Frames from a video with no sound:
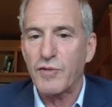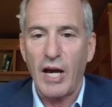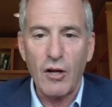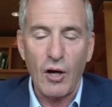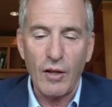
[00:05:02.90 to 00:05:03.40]

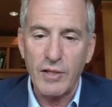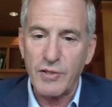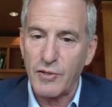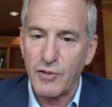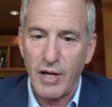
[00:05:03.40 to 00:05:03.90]
not all this
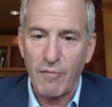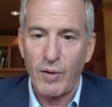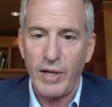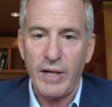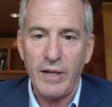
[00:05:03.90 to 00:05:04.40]

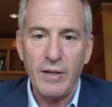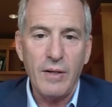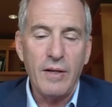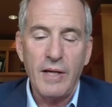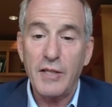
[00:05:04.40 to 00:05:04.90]
discovery.
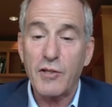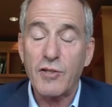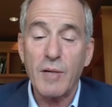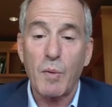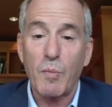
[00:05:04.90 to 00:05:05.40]
It's a
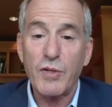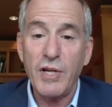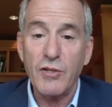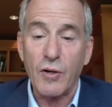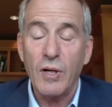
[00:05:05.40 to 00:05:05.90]
simple
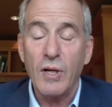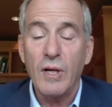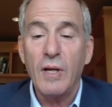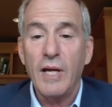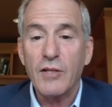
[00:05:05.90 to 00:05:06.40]
procedure.
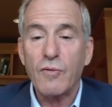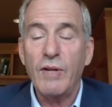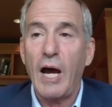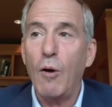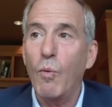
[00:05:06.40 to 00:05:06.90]
And so
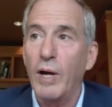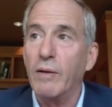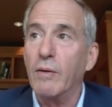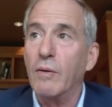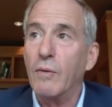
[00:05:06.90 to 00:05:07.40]
now
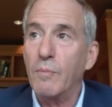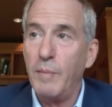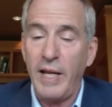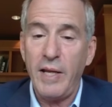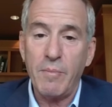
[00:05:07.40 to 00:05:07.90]
what
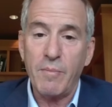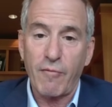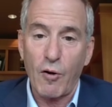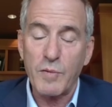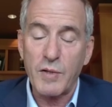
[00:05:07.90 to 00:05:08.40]
many
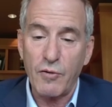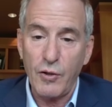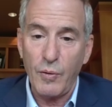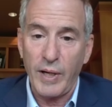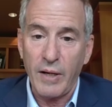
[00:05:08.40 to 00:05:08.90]
firms are
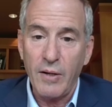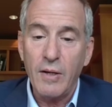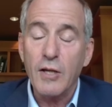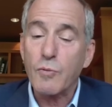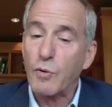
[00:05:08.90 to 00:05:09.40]
doing
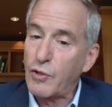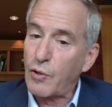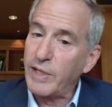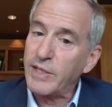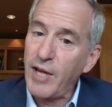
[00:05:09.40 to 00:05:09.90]
is we're
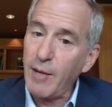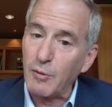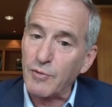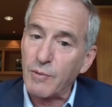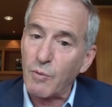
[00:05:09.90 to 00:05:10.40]
turning the
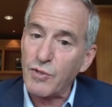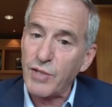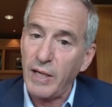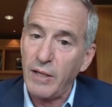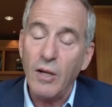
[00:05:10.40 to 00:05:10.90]
tables and we're
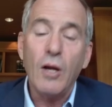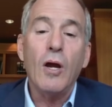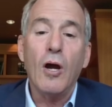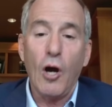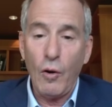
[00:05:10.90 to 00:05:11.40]
saying,
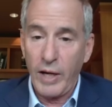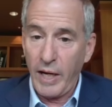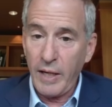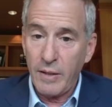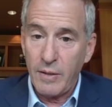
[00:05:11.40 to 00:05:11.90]

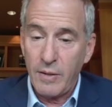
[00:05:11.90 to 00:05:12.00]
okay,